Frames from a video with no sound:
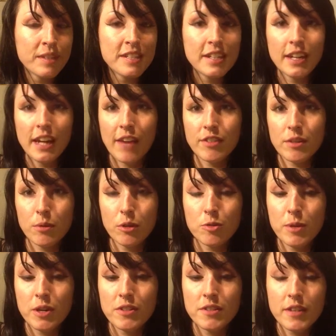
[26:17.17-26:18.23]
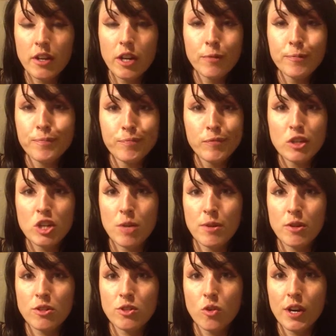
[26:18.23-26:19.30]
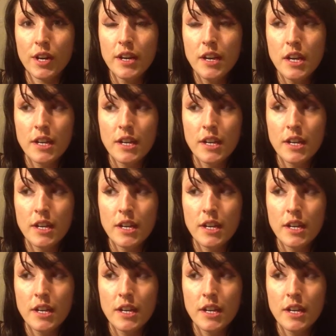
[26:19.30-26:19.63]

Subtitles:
did have similar experiences, I don't know, share me your story.